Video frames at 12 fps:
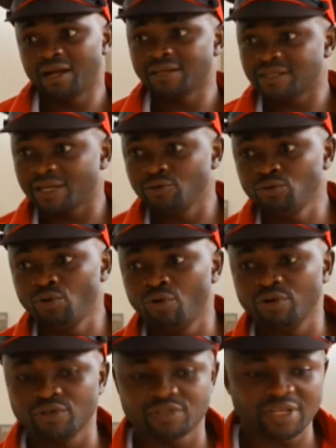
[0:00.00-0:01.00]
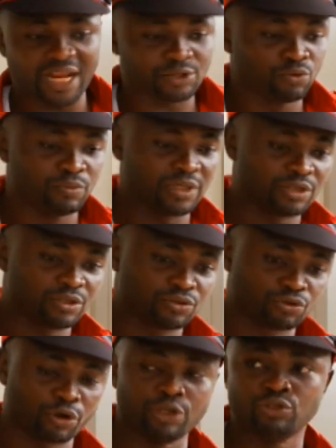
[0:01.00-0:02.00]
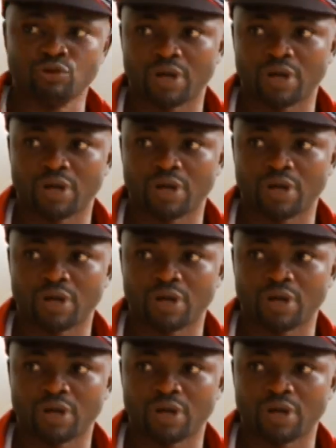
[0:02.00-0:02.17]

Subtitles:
And sir, you know, you said I shouldn't be talking to